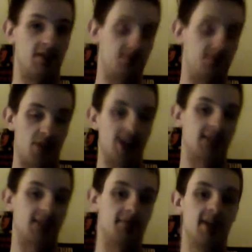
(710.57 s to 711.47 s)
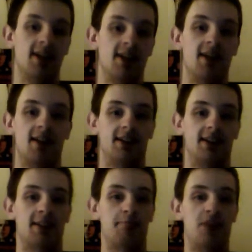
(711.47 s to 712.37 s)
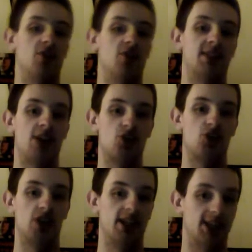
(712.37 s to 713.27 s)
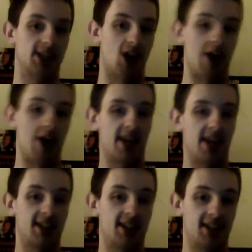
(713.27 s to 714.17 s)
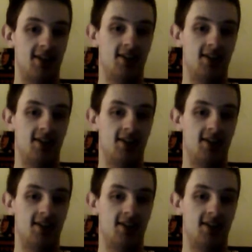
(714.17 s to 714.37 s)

He's probably some pure socialist communist.